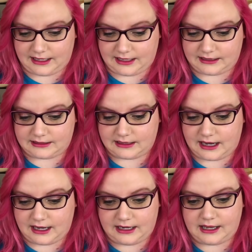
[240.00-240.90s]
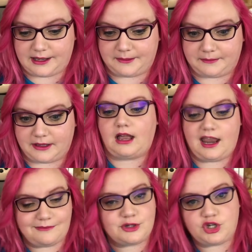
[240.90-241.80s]
and I am, I
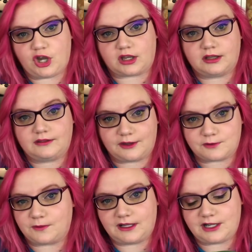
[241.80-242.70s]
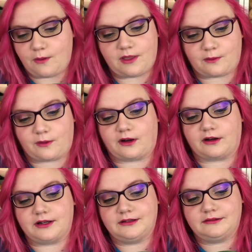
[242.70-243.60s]
am shook. There's really no other
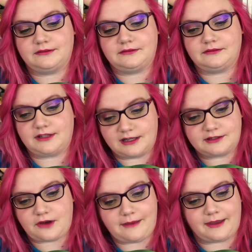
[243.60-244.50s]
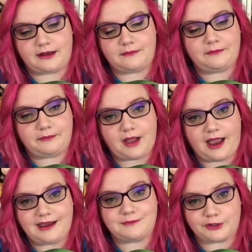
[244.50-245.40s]
word to describe it.
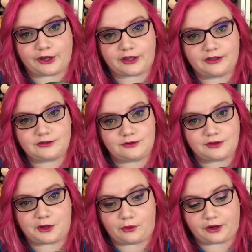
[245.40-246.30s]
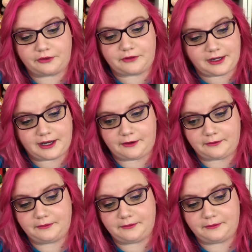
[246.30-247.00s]
I am shook to the core right now.